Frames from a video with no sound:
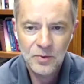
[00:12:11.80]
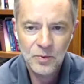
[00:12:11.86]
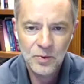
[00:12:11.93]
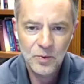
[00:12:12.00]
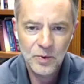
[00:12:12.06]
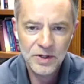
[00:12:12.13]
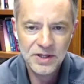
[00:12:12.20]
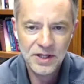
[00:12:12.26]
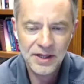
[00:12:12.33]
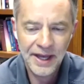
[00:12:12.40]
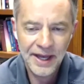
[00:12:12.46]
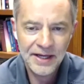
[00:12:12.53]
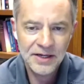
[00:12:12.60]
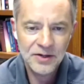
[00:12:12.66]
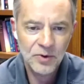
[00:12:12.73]
with the
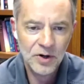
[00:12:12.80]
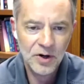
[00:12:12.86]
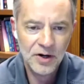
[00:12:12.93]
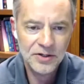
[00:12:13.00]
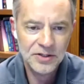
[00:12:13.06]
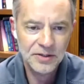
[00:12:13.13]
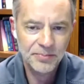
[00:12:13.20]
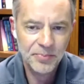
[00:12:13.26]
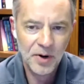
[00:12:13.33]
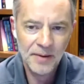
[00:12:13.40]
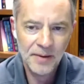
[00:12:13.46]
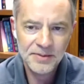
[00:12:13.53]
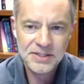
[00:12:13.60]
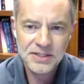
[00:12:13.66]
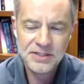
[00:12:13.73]
land in regard to the
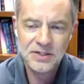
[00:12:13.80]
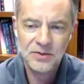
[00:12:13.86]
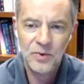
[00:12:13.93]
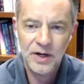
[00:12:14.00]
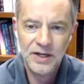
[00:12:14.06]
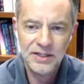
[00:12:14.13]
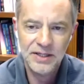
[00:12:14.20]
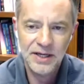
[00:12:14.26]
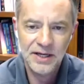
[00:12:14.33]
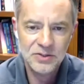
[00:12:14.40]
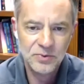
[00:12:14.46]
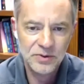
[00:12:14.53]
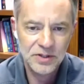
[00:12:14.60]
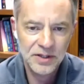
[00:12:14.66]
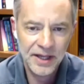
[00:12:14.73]
promises, and what he does
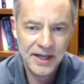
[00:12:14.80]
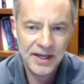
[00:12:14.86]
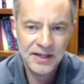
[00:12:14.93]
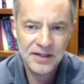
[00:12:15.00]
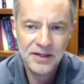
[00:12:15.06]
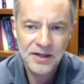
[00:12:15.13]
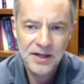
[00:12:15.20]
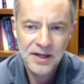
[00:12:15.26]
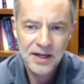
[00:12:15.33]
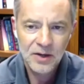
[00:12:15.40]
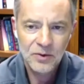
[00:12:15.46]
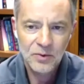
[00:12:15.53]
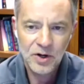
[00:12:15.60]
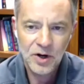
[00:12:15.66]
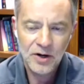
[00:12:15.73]
with the land in
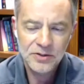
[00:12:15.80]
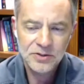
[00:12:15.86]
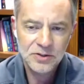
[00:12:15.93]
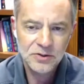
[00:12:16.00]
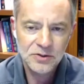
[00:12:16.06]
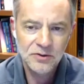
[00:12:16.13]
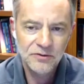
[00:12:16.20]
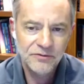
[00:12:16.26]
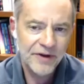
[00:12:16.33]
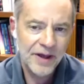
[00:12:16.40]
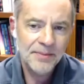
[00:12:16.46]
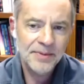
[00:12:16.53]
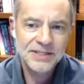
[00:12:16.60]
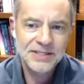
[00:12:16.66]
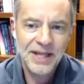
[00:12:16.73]
regard to
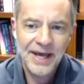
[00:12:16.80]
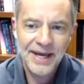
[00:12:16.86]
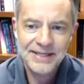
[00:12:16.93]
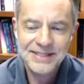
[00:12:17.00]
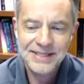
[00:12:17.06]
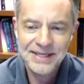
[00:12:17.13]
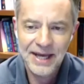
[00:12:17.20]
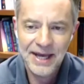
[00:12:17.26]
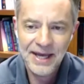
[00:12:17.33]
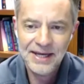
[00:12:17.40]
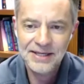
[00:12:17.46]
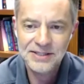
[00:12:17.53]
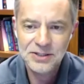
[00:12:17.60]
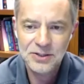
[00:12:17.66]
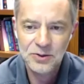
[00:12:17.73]
families like
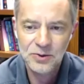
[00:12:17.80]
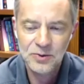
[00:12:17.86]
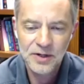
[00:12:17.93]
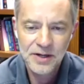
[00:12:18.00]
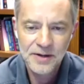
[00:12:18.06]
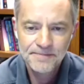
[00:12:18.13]
TAs who